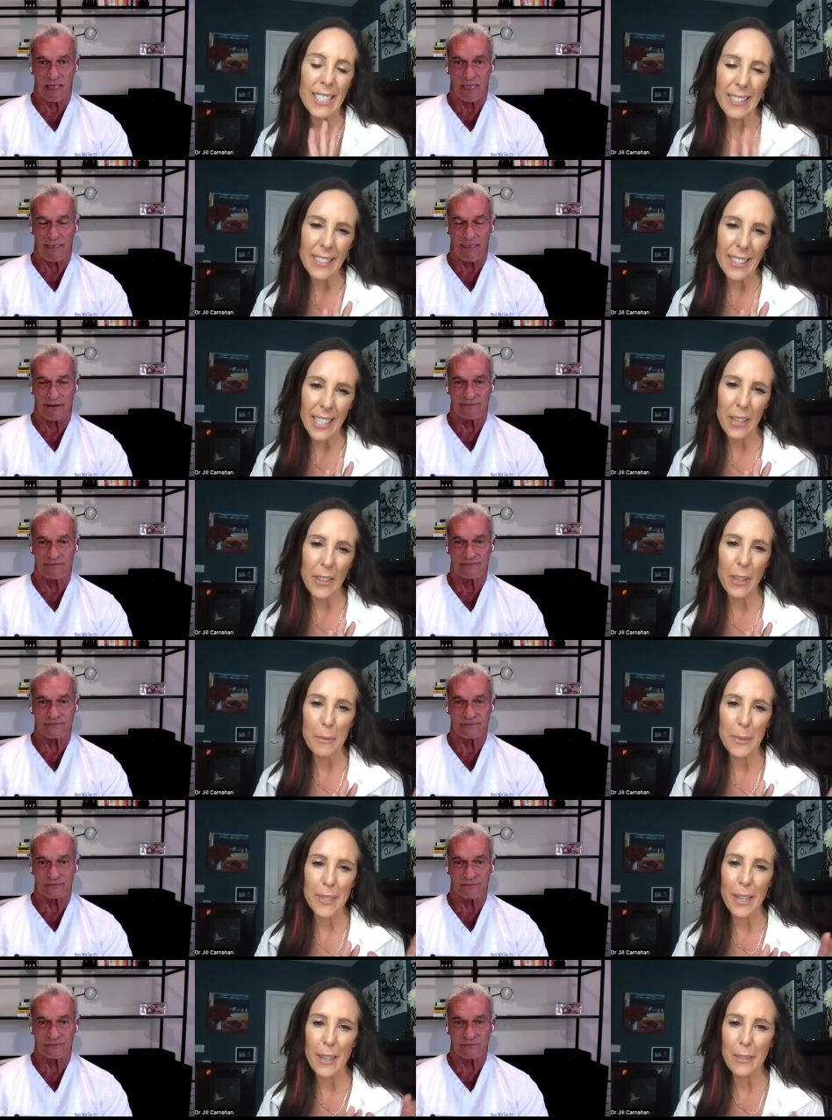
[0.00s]
Speaker 1: decent care of
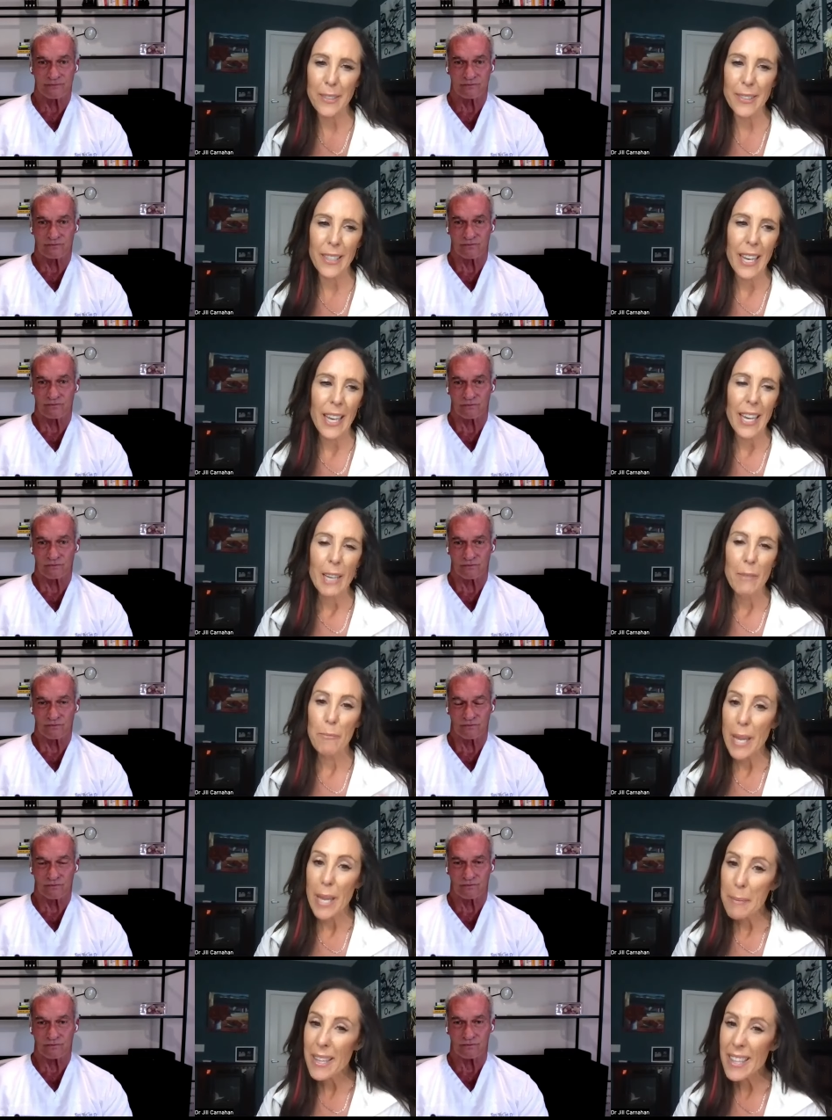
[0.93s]
themselves.
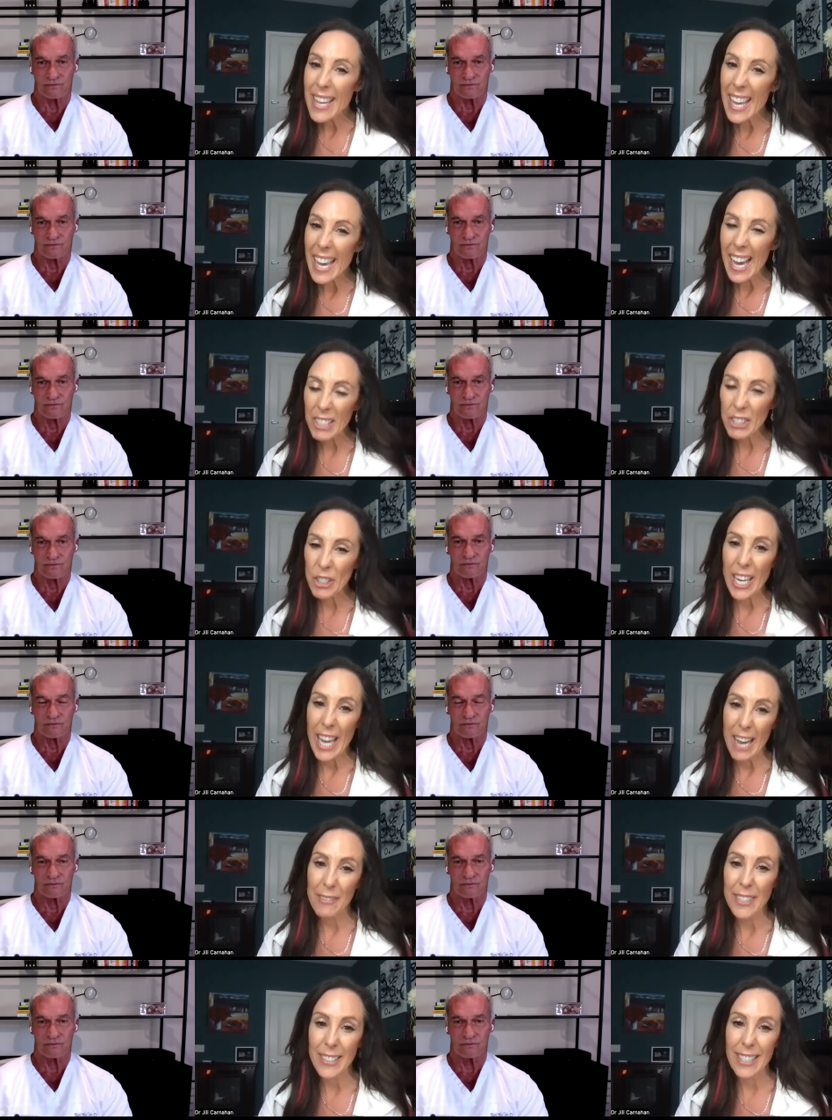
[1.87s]
Maybe they actually
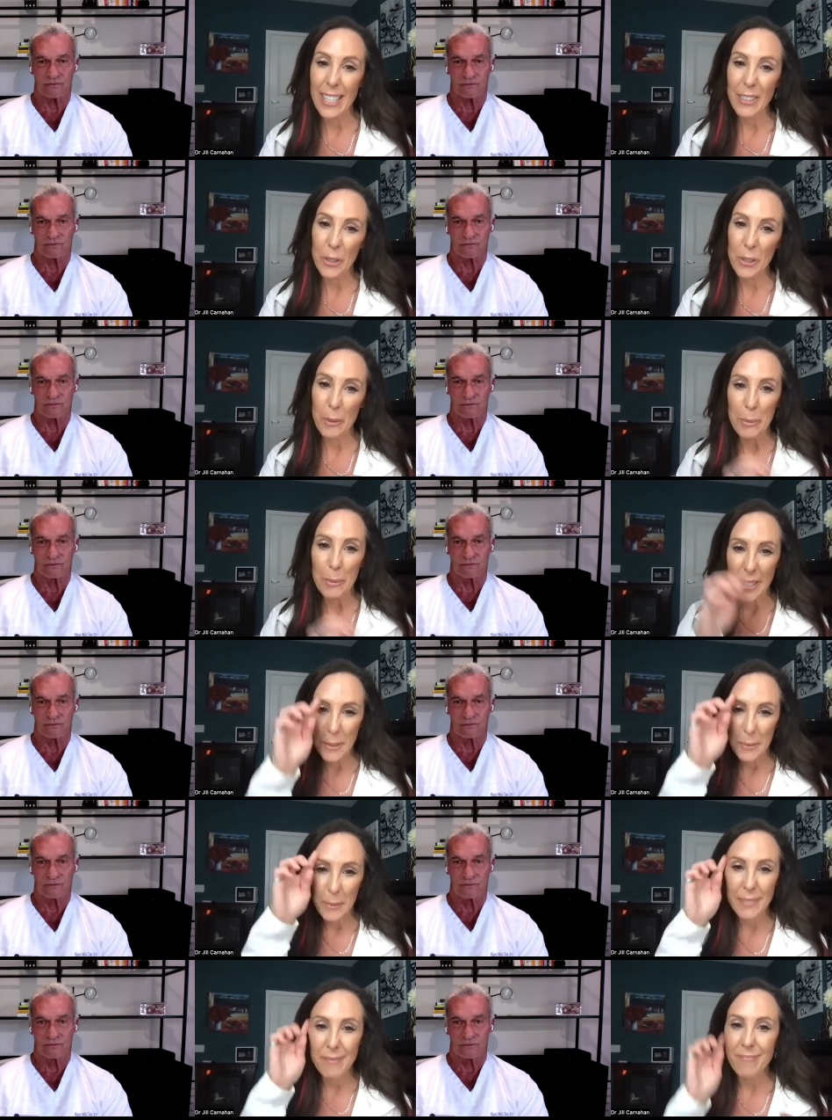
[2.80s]
have testosterone
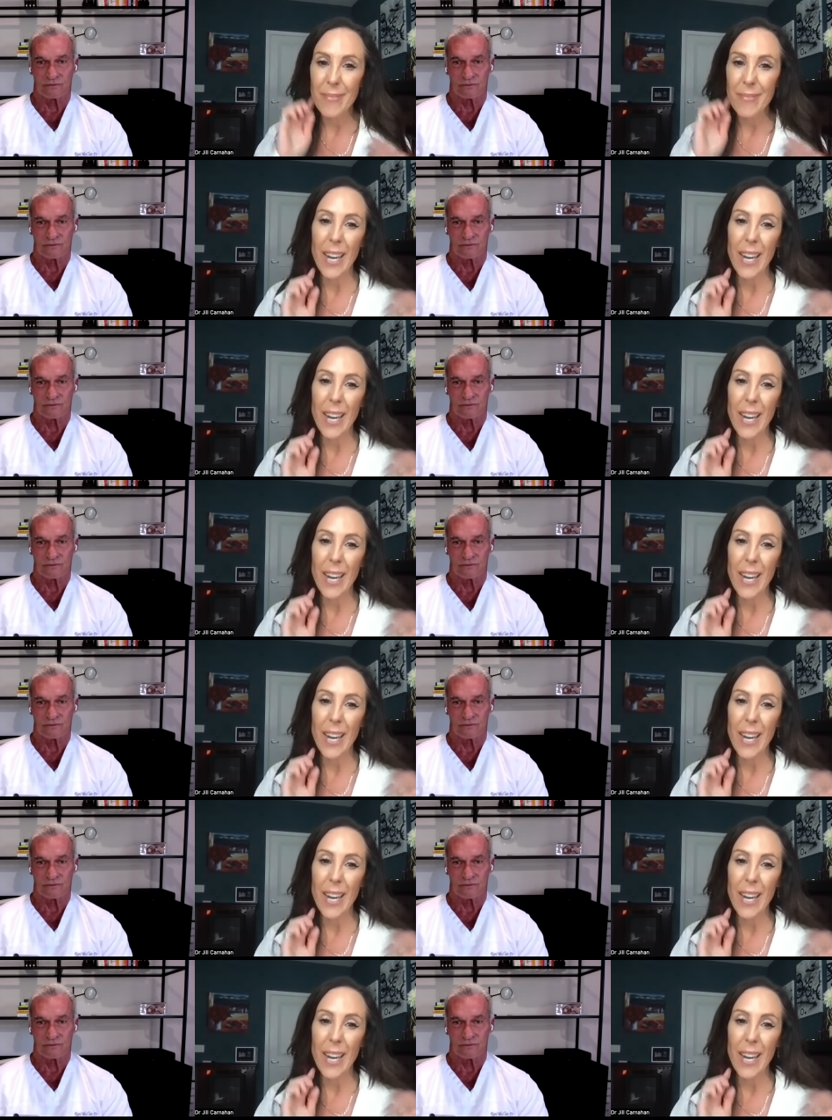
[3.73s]
replacement.